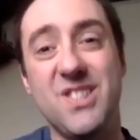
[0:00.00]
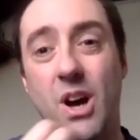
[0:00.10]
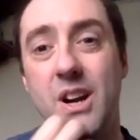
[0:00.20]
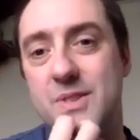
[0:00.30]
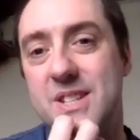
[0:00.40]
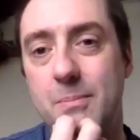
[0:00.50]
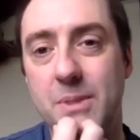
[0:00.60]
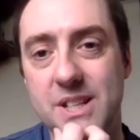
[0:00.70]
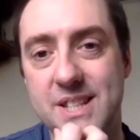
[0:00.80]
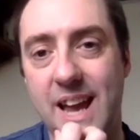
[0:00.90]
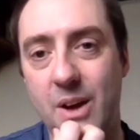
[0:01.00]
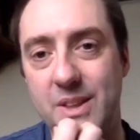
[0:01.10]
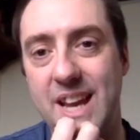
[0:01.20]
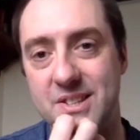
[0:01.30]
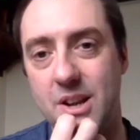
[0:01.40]
which is kind of similar
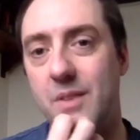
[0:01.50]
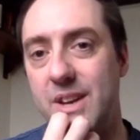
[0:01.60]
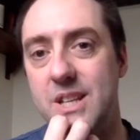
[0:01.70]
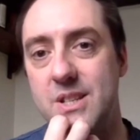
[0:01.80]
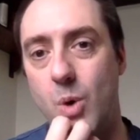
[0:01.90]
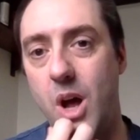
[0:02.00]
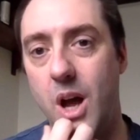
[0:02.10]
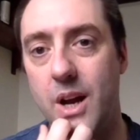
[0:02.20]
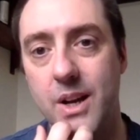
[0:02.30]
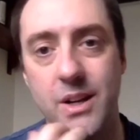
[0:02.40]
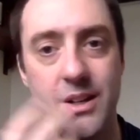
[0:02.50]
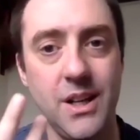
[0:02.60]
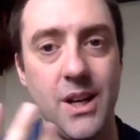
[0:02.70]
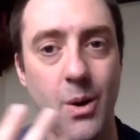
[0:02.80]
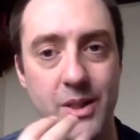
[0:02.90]
to how the SRVs work,
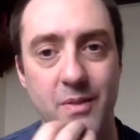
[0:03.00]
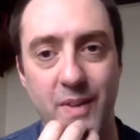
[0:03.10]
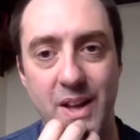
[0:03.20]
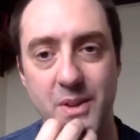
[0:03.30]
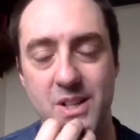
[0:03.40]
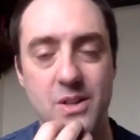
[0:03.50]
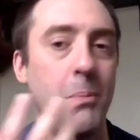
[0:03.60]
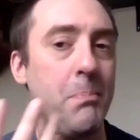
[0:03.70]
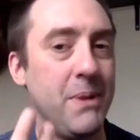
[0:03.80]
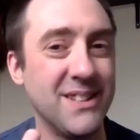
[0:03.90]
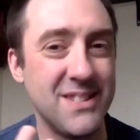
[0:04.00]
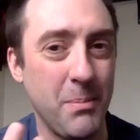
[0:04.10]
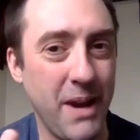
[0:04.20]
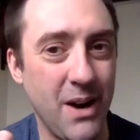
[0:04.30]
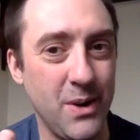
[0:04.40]
and and the fact that it's not
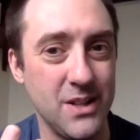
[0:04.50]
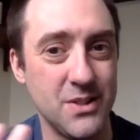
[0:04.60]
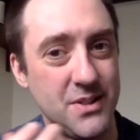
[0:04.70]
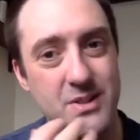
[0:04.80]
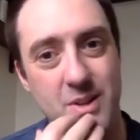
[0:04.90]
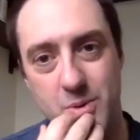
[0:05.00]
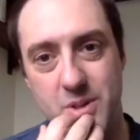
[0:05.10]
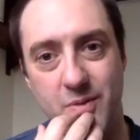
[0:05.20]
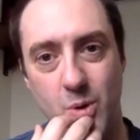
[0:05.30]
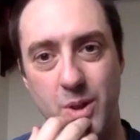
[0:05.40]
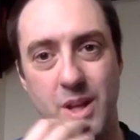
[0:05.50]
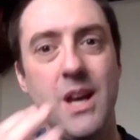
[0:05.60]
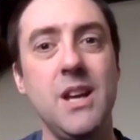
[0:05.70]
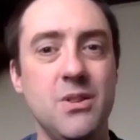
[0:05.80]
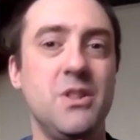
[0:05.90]
built up areas and so on and so forth.